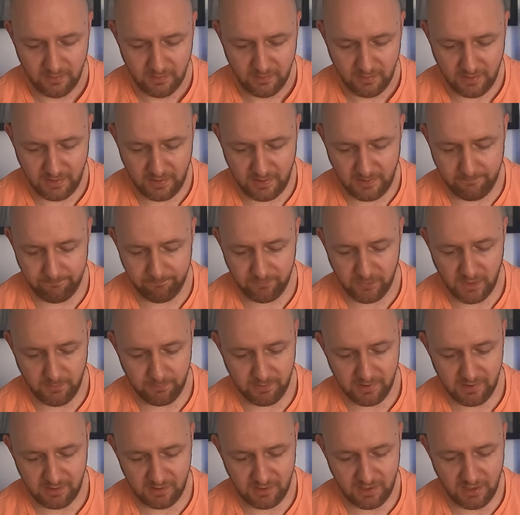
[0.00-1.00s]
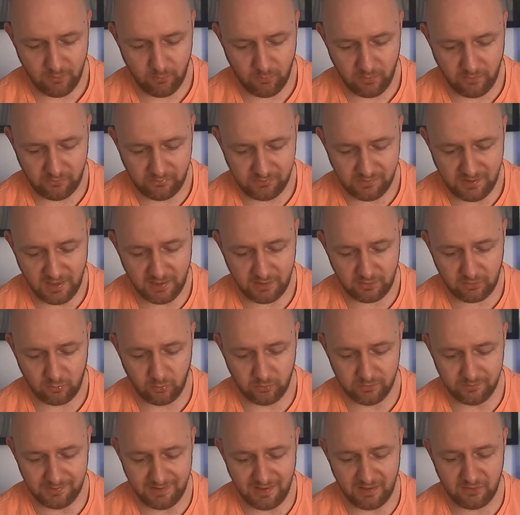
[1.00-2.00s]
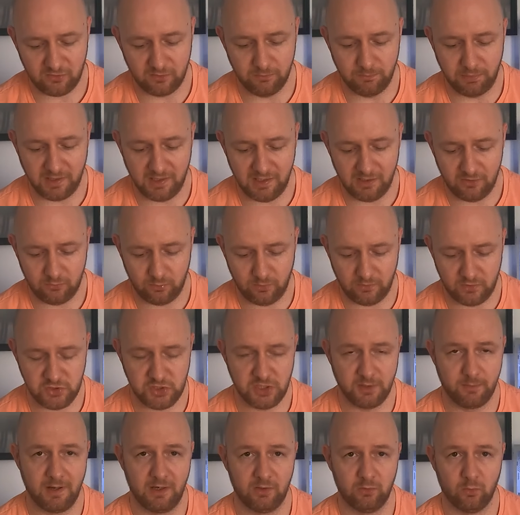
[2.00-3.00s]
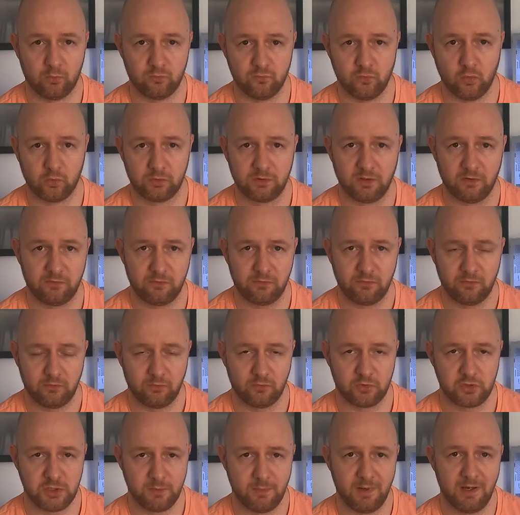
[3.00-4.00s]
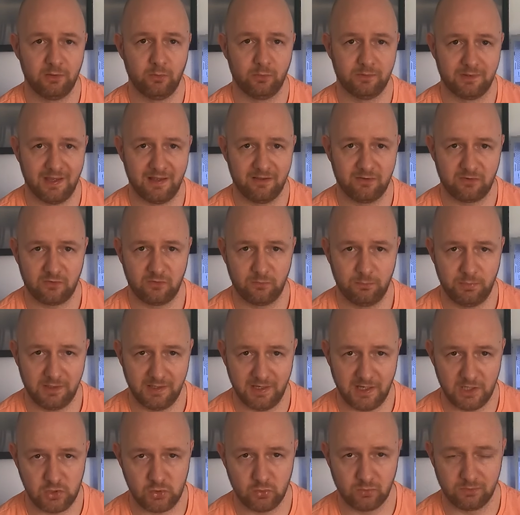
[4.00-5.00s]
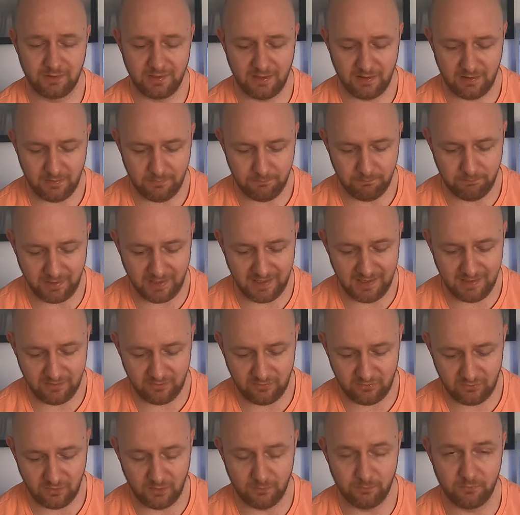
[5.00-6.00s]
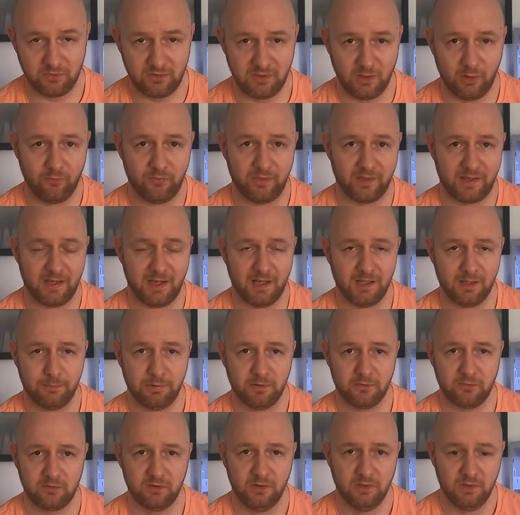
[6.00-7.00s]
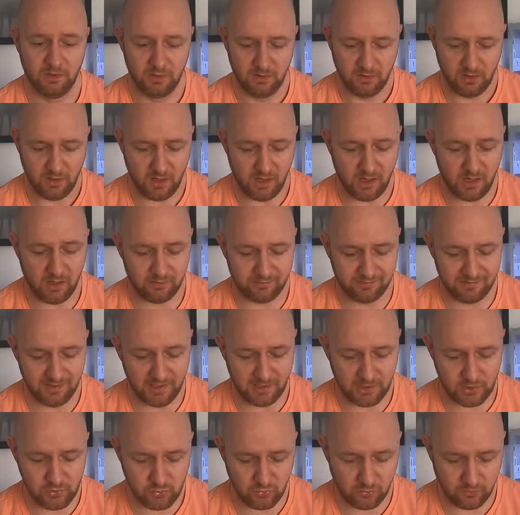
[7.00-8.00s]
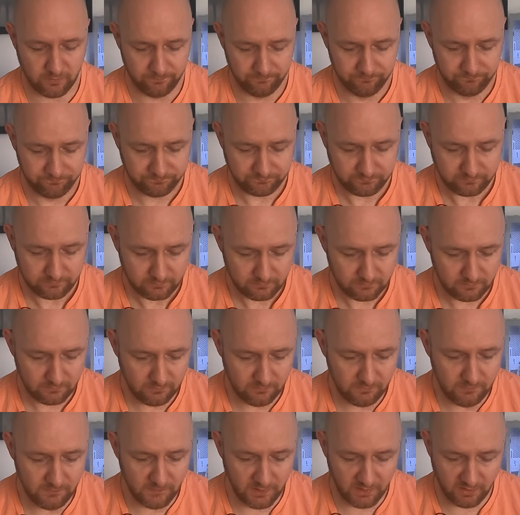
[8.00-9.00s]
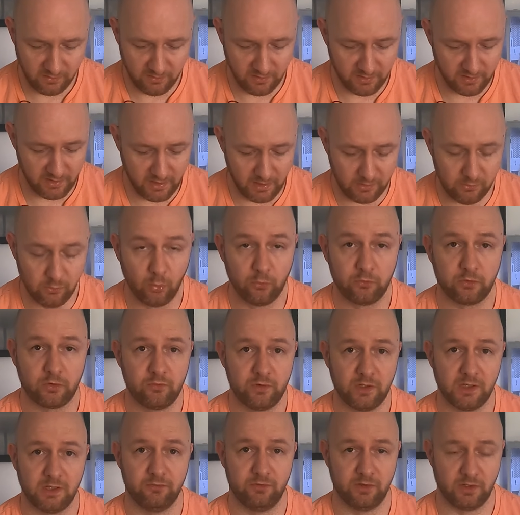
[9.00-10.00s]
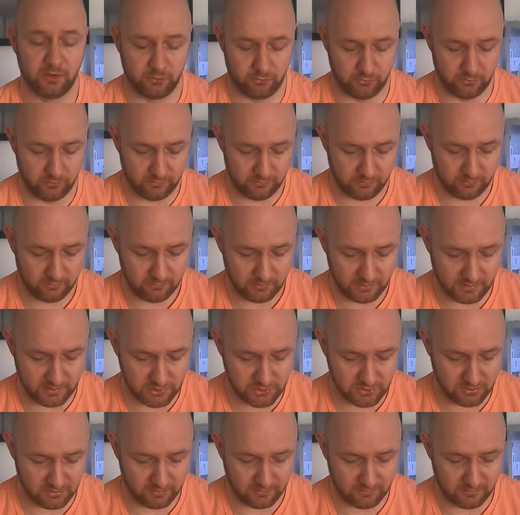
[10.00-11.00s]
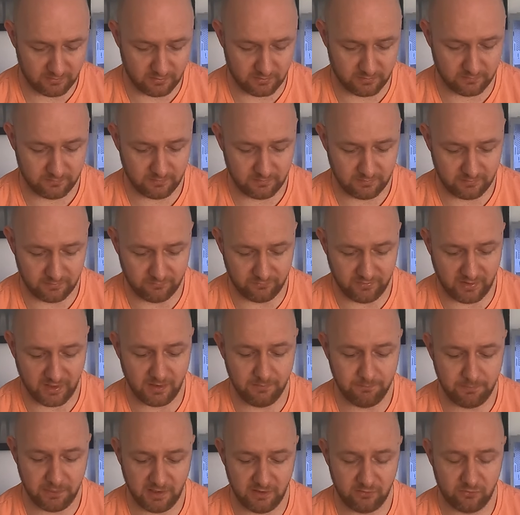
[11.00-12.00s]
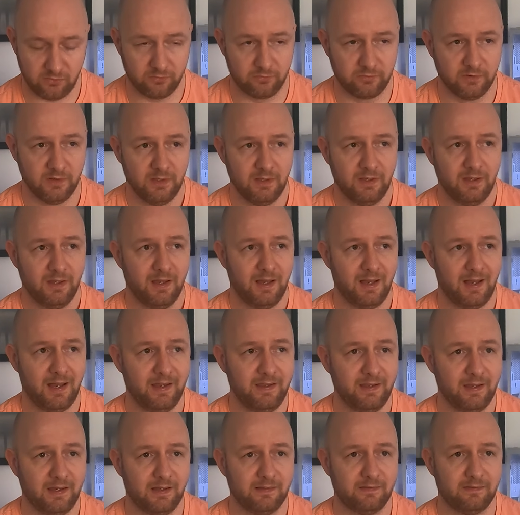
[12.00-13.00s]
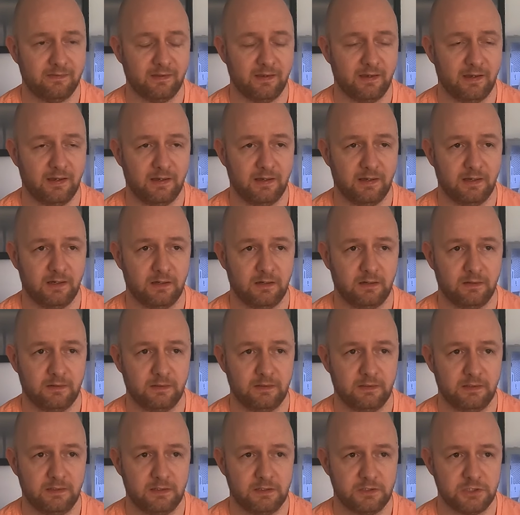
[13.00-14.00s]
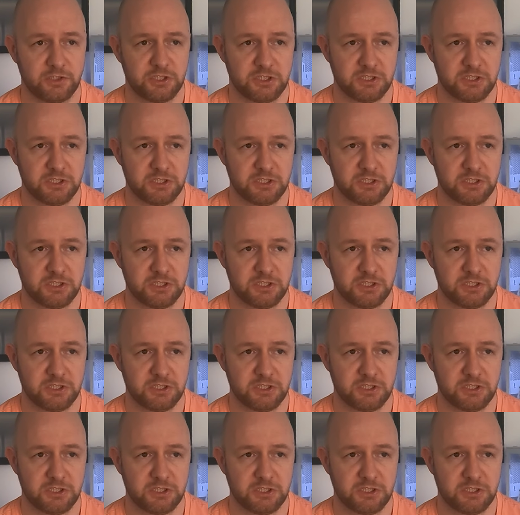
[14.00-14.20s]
The bike came with Tektro disc brakes with Shimano rotors. So Shimano discs, but the actual brakes themselves, the calipers, are Tektro. And those are really, really good. Actually, they're very impressive. I had a